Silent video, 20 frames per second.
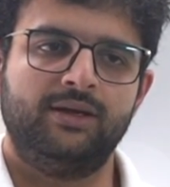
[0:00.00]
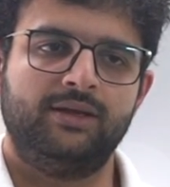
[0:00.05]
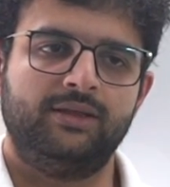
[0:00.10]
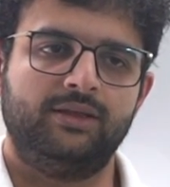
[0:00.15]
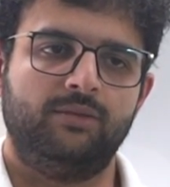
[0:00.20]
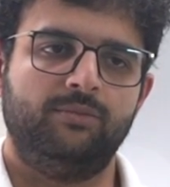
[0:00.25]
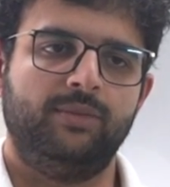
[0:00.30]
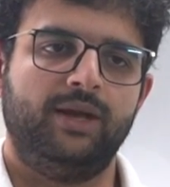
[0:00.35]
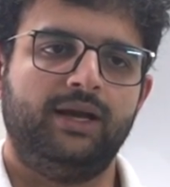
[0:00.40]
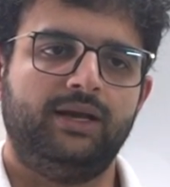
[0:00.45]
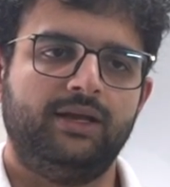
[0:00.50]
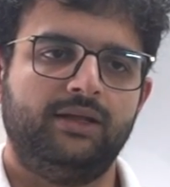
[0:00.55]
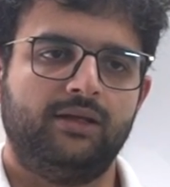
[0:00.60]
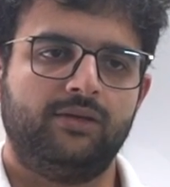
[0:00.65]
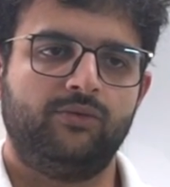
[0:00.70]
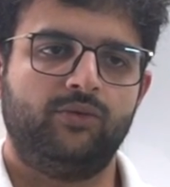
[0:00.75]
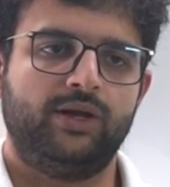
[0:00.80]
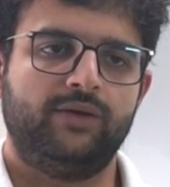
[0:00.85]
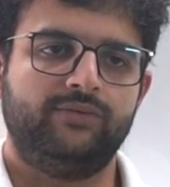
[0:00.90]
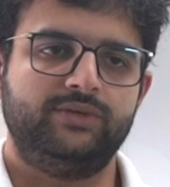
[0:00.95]
The
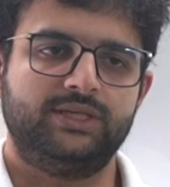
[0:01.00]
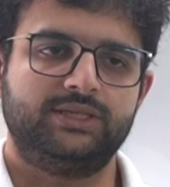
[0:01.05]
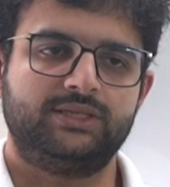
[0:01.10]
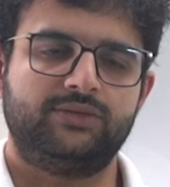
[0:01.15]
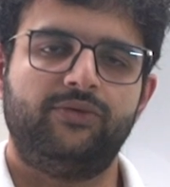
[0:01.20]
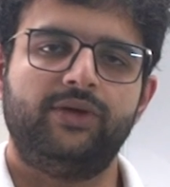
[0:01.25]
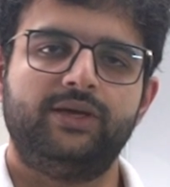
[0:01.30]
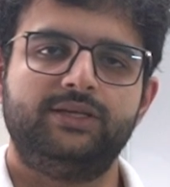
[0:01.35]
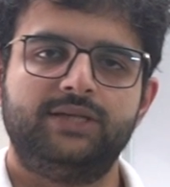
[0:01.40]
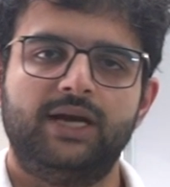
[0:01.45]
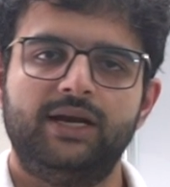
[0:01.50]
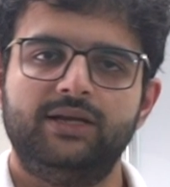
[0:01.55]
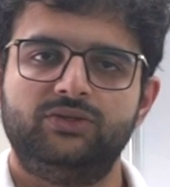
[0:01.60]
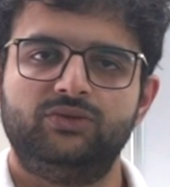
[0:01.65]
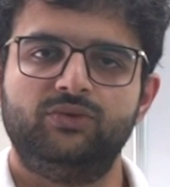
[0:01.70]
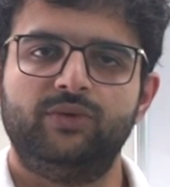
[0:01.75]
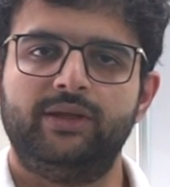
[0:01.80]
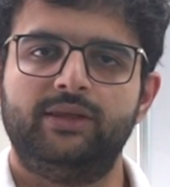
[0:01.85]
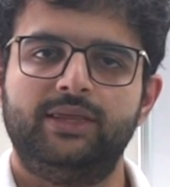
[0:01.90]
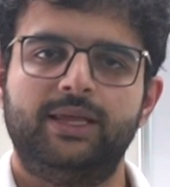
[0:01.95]
maintainer would have just fixed that
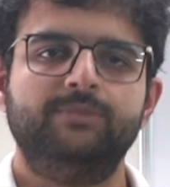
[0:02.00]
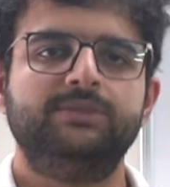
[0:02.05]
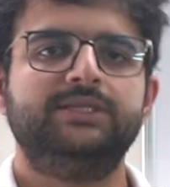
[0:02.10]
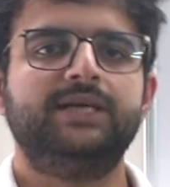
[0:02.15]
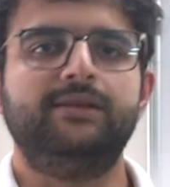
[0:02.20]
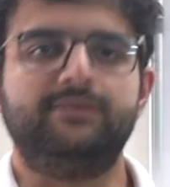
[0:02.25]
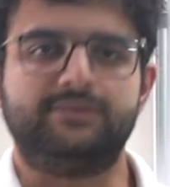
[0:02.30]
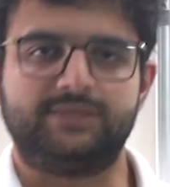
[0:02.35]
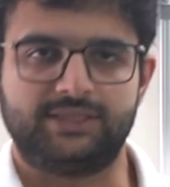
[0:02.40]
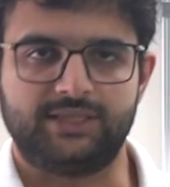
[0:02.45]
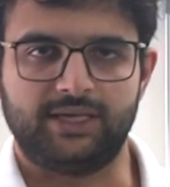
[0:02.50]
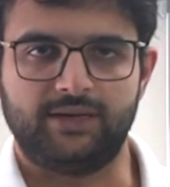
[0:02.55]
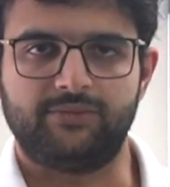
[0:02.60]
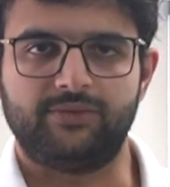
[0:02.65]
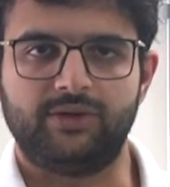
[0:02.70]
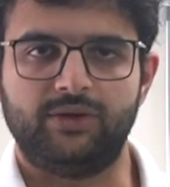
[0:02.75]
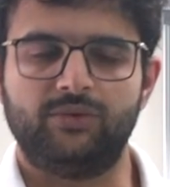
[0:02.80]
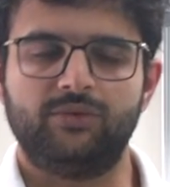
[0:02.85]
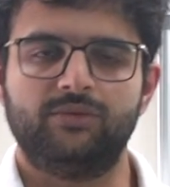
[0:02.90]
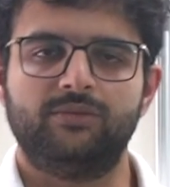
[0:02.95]
issue themselves
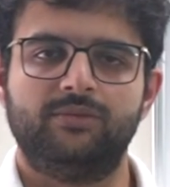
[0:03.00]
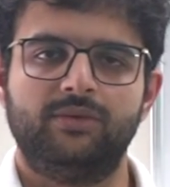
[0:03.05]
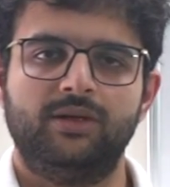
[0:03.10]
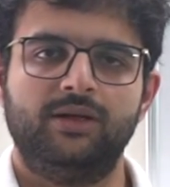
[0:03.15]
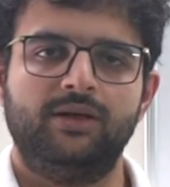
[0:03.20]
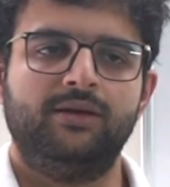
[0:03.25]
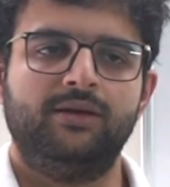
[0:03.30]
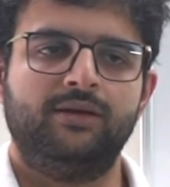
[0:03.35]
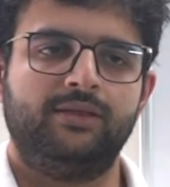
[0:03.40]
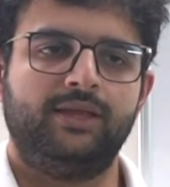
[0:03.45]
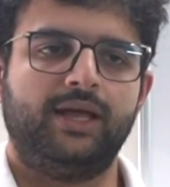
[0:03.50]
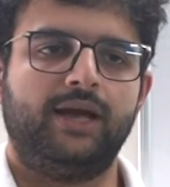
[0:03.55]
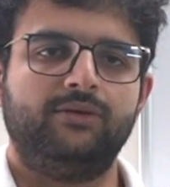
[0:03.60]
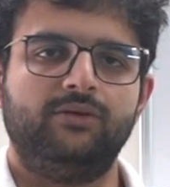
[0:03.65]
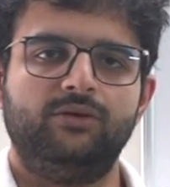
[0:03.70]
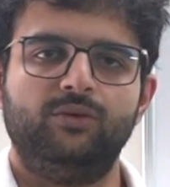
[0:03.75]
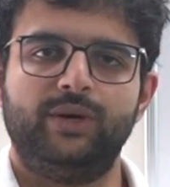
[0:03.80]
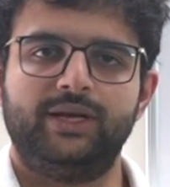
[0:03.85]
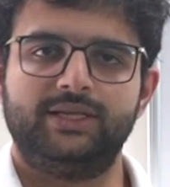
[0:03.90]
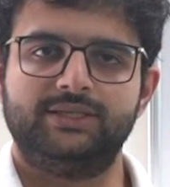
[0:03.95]
if, you know, they had to
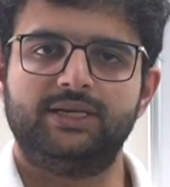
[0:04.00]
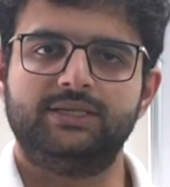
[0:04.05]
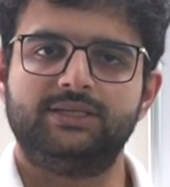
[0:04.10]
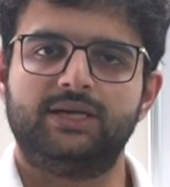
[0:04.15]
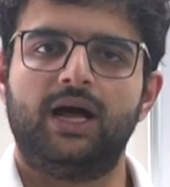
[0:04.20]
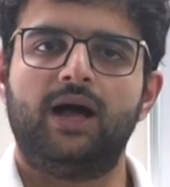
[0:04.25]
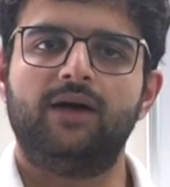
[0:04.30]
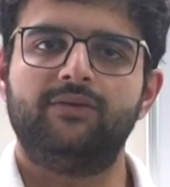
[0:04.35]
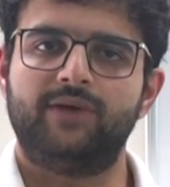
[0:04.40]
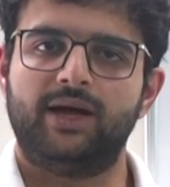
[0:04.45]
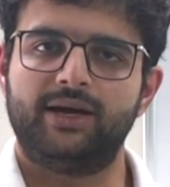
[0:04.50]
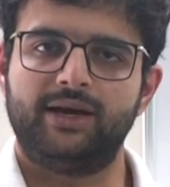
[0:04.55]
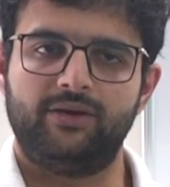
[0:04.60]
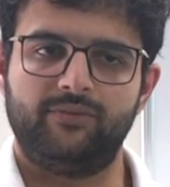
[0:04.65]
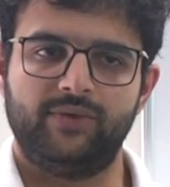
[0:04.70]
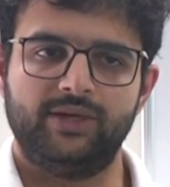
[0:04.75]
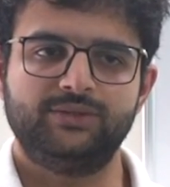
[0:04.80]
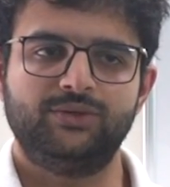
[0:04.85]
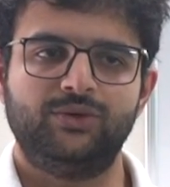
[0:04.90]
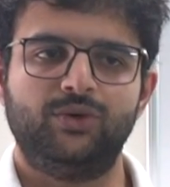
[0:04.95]
do it in such a half-hearted
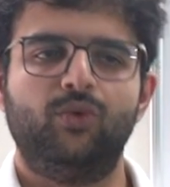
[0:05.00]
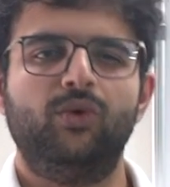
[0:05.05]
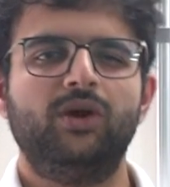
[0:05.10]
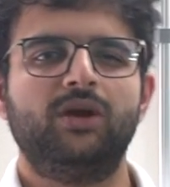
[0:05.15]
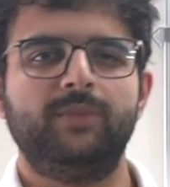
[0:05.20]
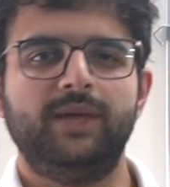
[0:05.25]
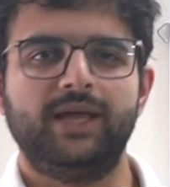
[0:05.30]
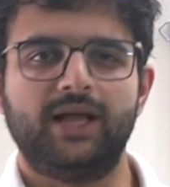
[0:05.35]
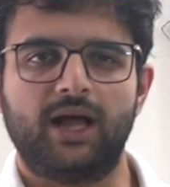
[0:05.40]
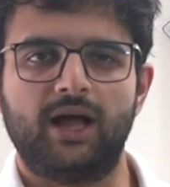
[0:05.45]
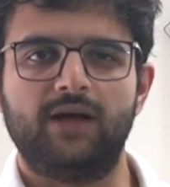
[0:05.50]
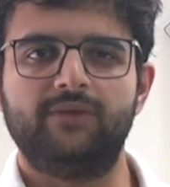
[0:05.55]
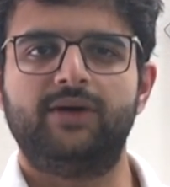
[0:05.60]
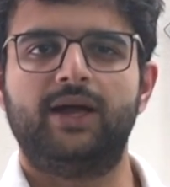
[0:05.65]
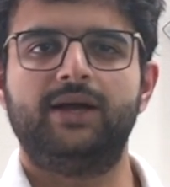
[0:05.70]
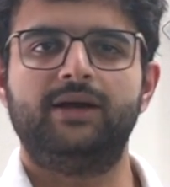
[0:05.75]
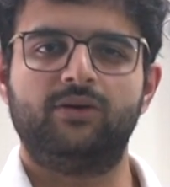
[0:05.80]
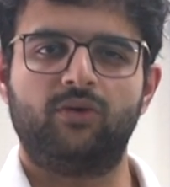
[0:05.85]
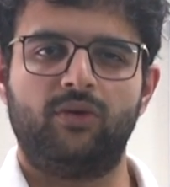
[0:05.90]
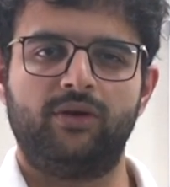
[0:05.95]
way. So don't make
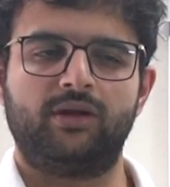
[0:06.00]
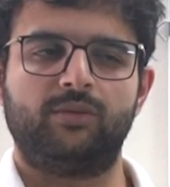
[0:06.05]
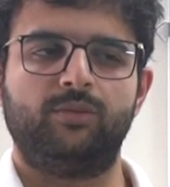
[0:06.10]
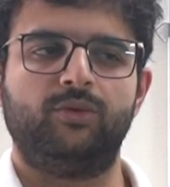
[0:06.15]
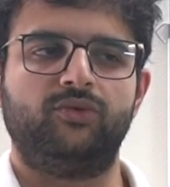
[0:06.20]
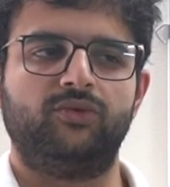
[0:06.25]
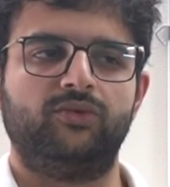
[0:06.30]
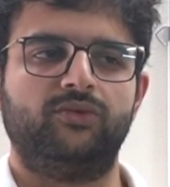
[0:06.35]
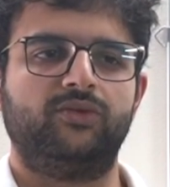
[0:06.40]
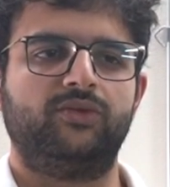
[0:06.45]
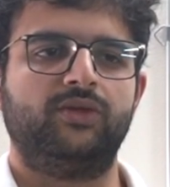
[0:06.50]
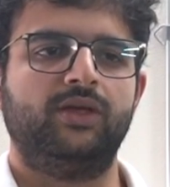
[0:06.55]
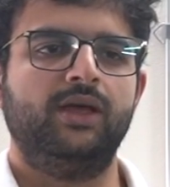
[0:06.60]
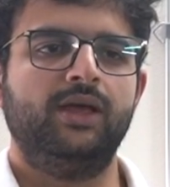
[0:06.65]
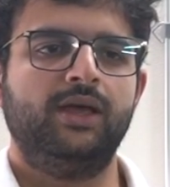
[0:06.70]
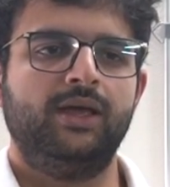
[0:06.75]
half-hearted contributions.